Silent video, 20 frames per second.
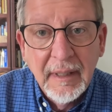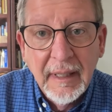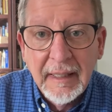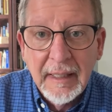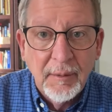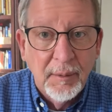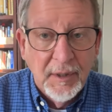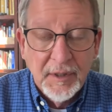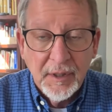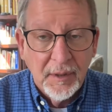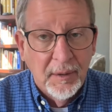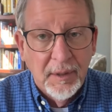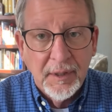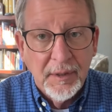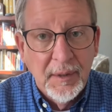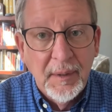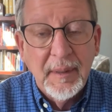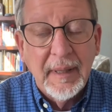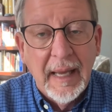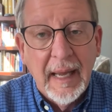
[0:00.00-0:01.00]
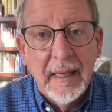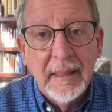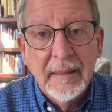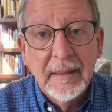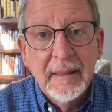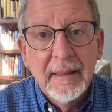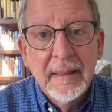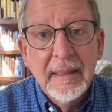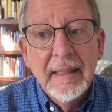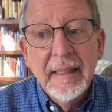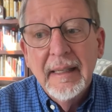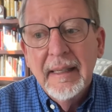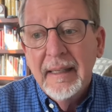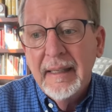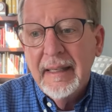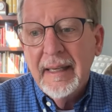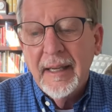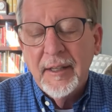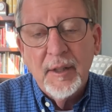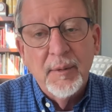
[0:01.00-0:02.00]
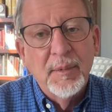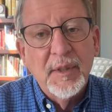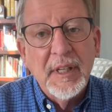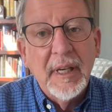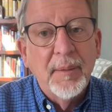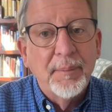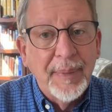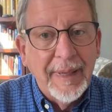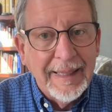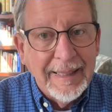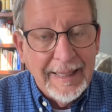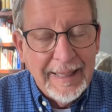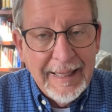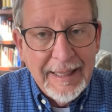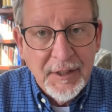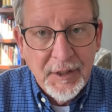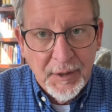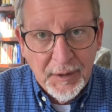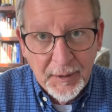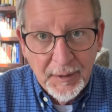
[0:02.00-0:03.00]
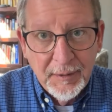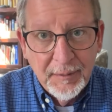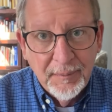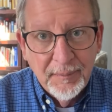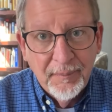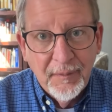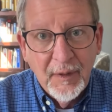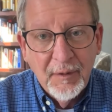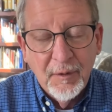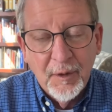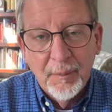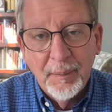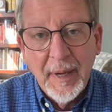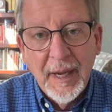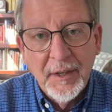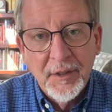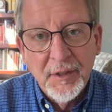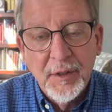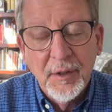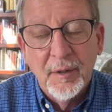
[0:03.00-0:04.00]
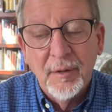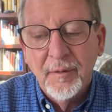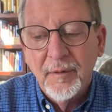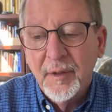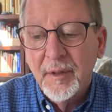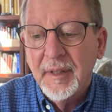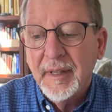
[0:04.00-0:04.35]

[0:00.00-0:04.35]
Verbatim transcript: and he wasn't going to do that. He had them slip in Easter for Passover.